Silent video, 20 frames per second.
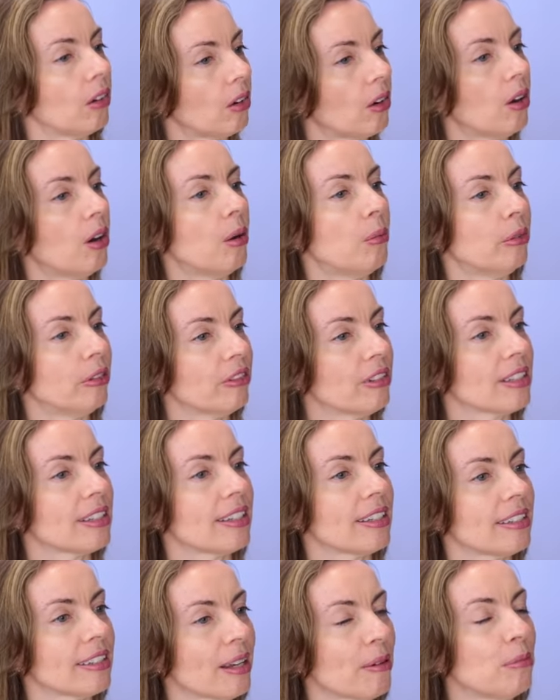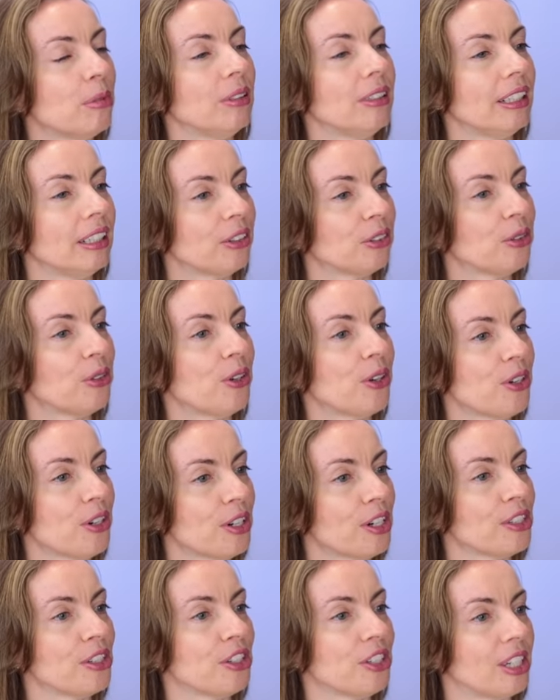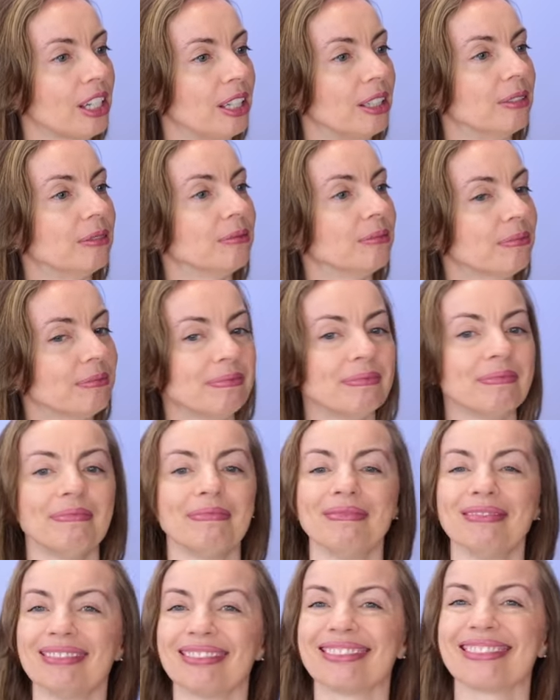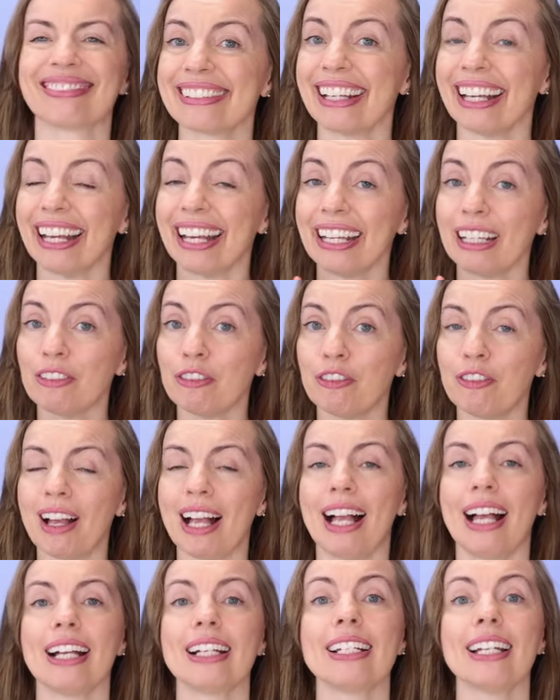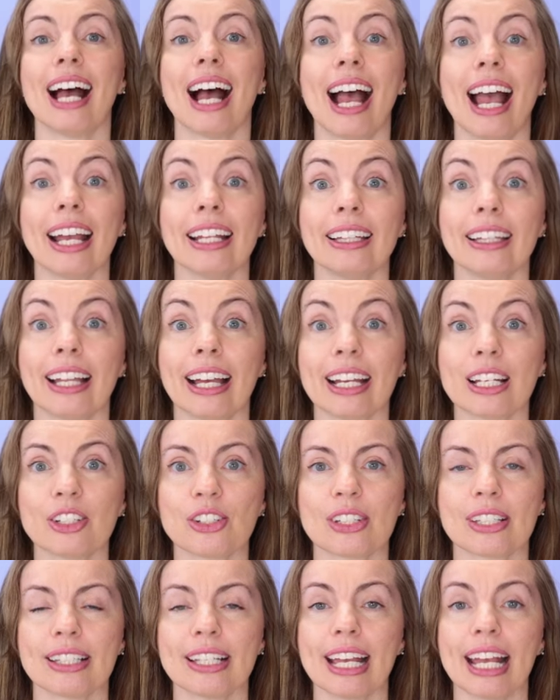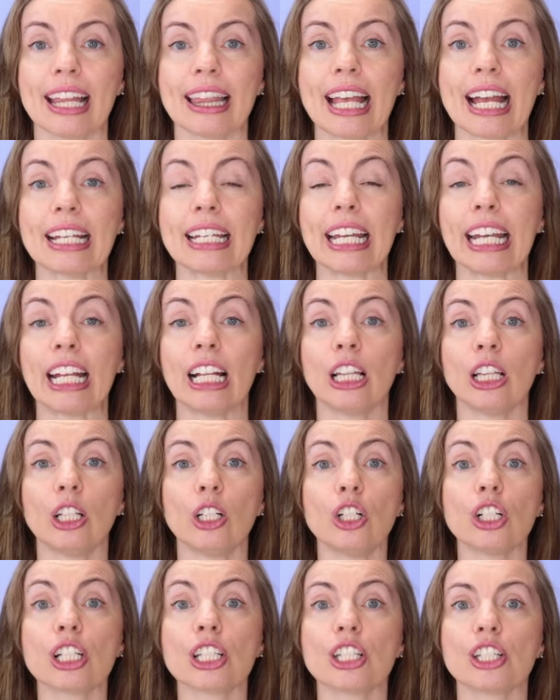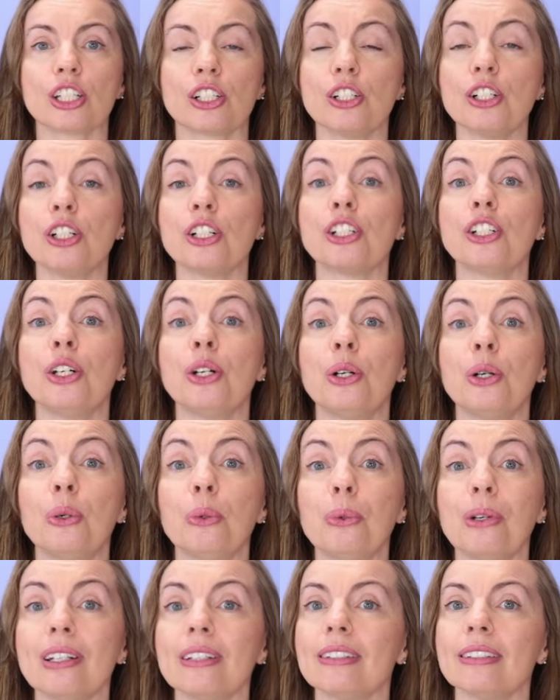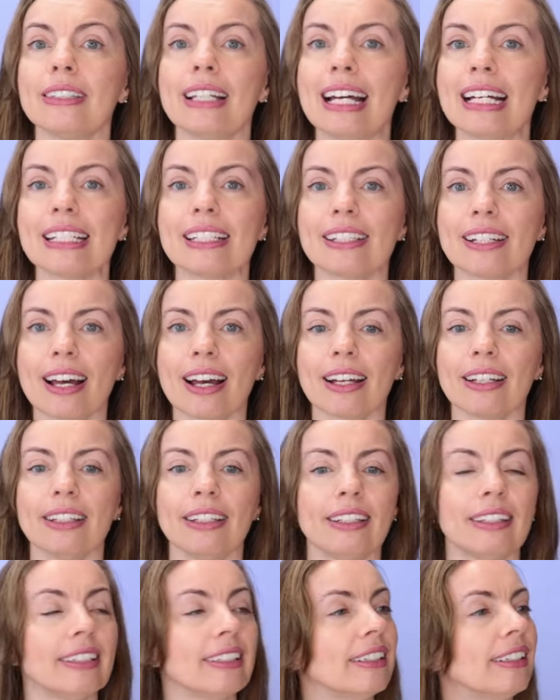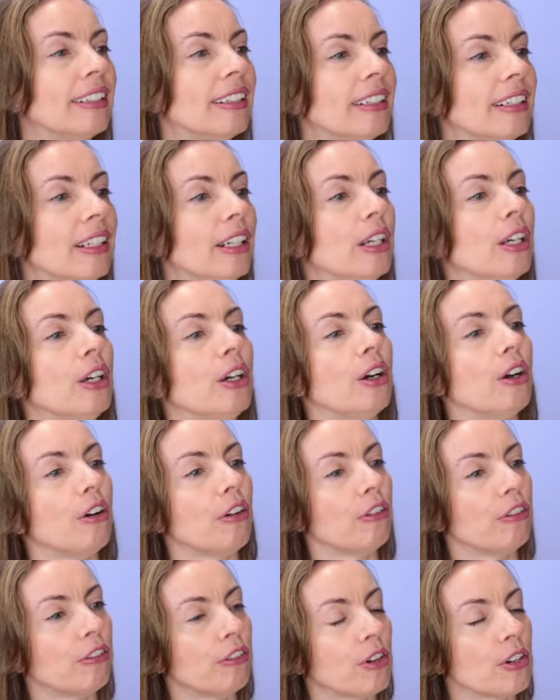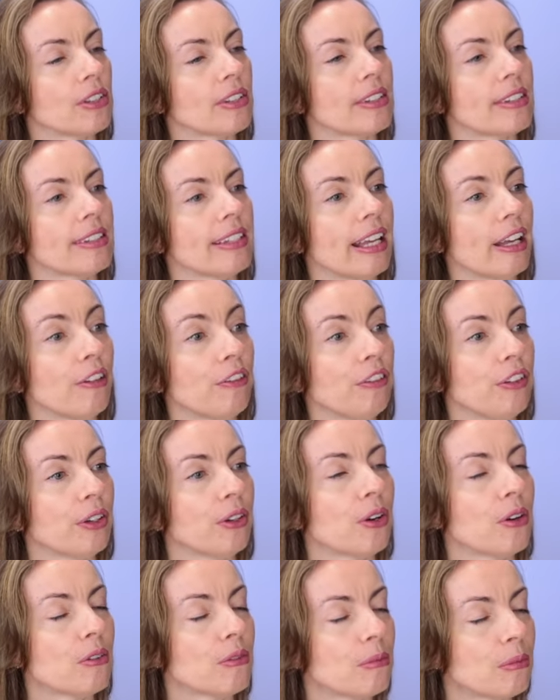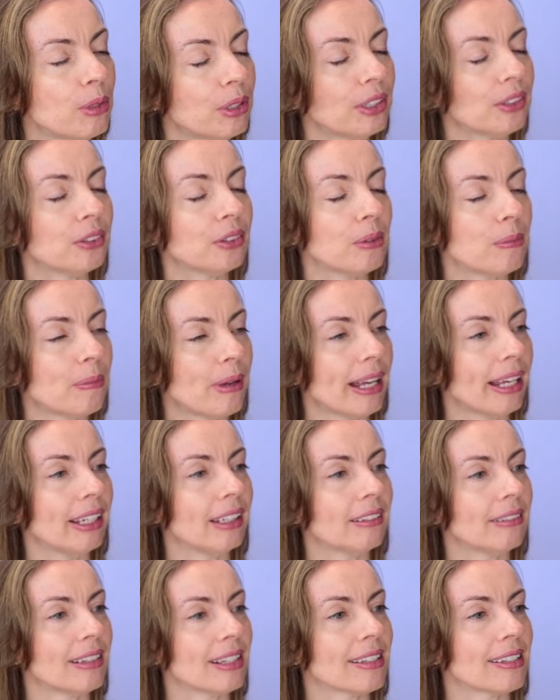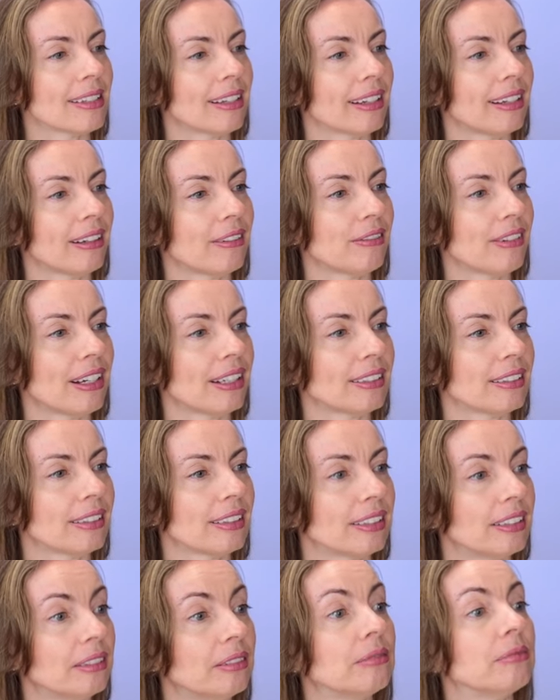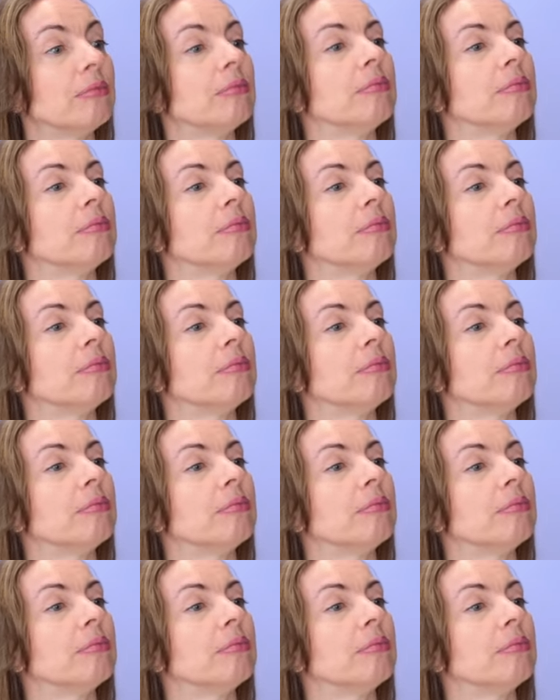Como você está bonito hoje? In fact, I'd like to say that he looks good with that tie. Você ficou muito bem com essa gravata.